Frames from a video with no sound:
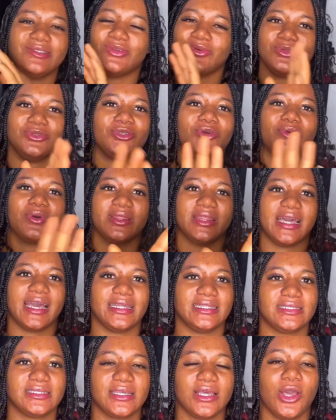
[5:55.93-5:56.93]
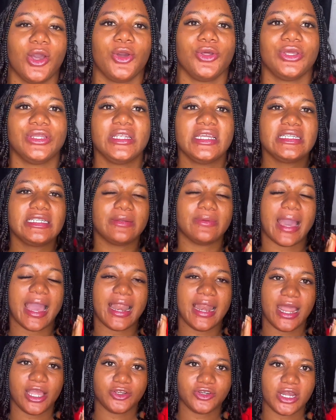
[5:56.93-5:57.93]
No, you don't want that. You need
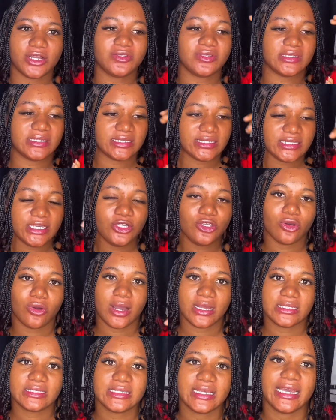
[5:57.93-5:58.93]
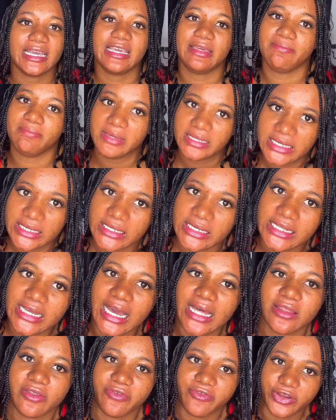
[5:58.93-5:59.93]
the lecturer to see your answer immediately
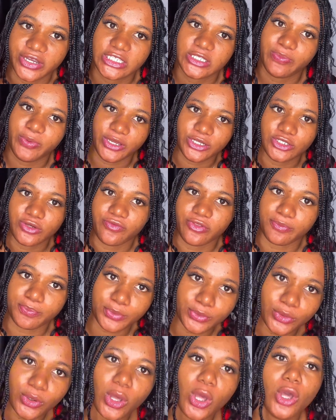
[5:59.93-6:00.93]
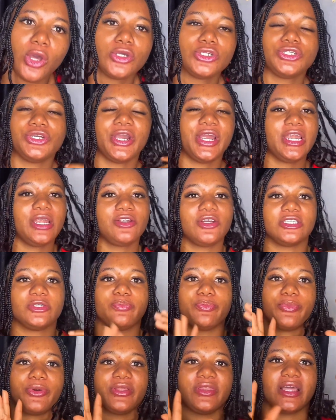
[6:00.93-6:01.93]
at the first page of the book. So you already
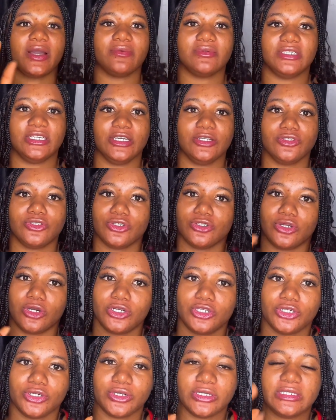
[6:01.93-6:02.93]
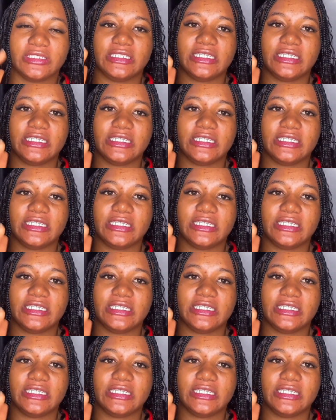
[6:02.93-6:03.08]
just brought out the introduction.